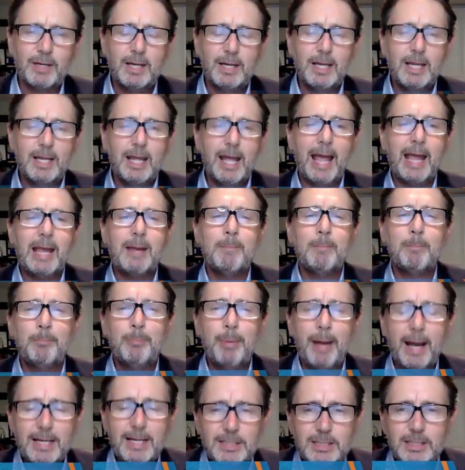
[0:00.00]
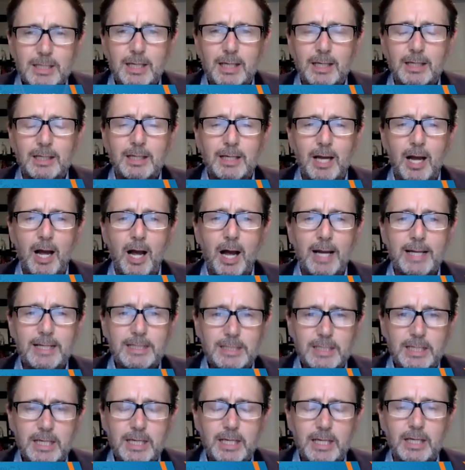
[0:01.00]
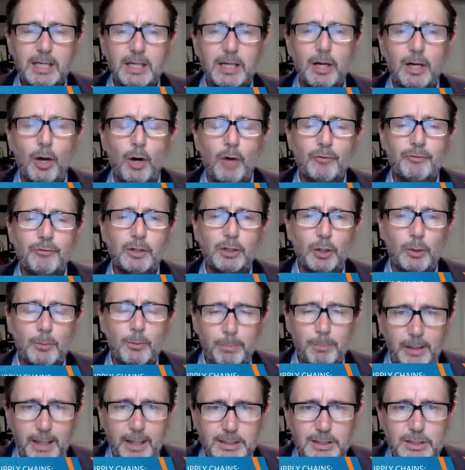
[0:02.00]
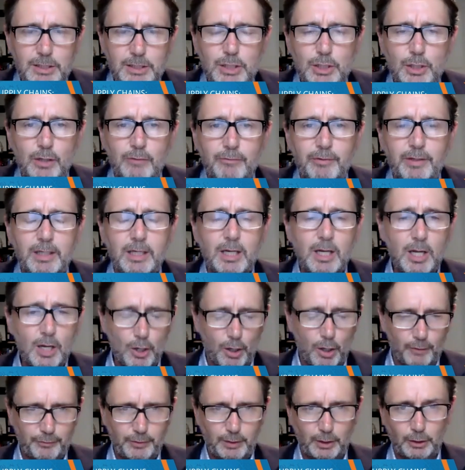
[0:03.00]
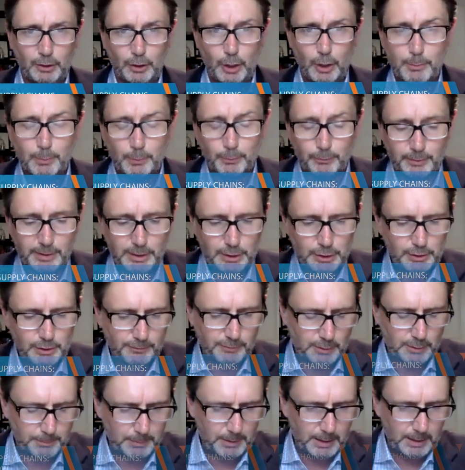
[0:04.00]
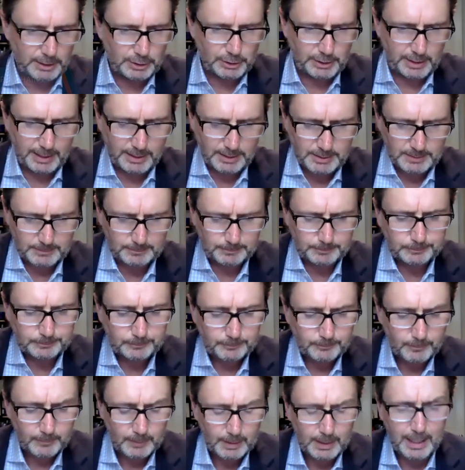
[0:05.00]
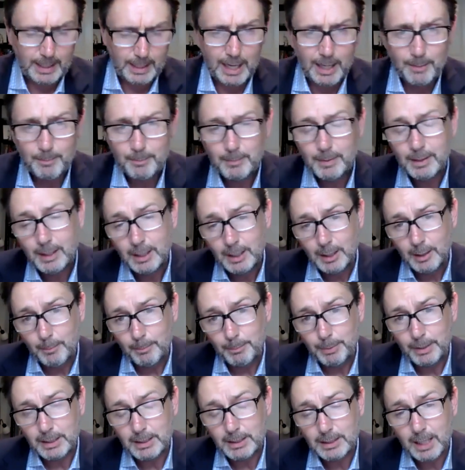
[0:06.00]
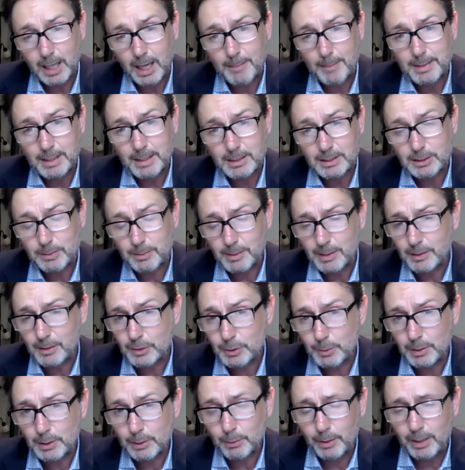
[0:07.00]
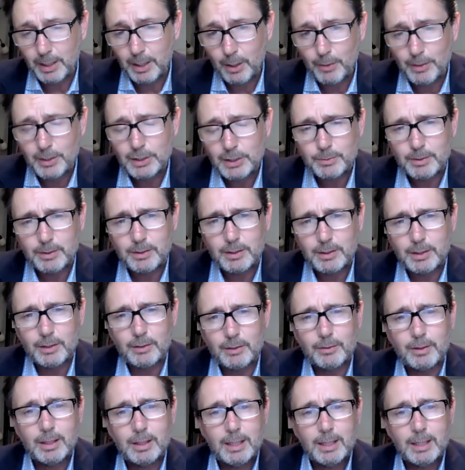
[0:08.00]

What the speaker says: a better idea of the complexity of it, of the global reach of supply chains. But I mean, to be quite honest with you,